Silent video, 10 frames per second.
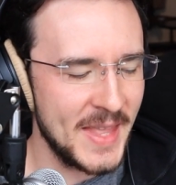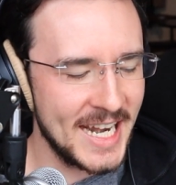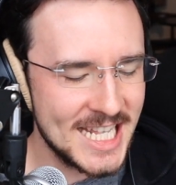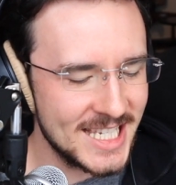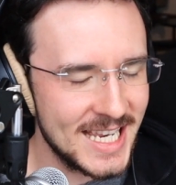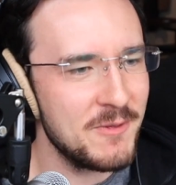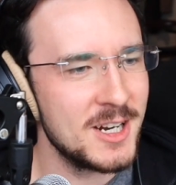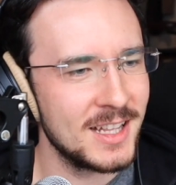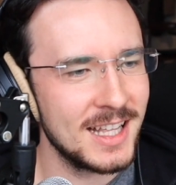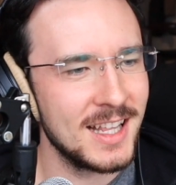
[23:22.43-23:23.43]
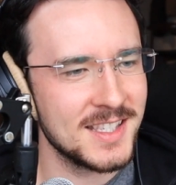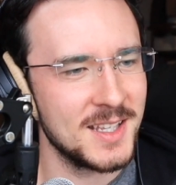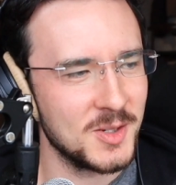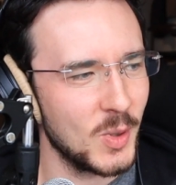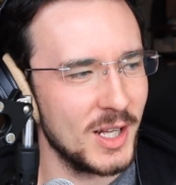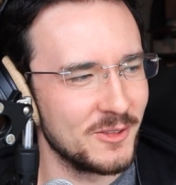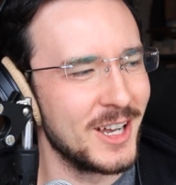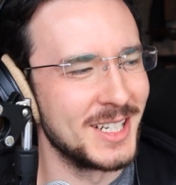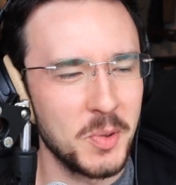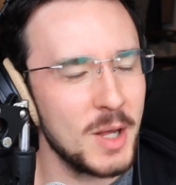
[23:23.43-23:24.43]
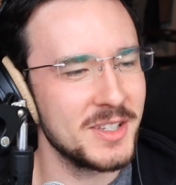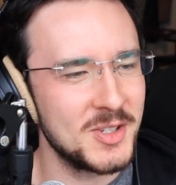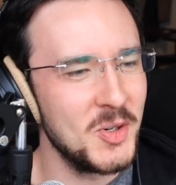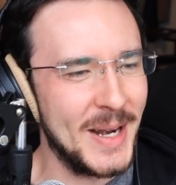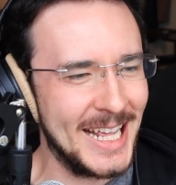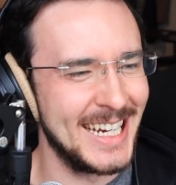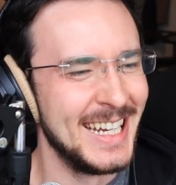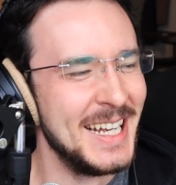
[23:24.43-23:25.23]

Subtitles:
And it's definitely less than 12. 12 is too many.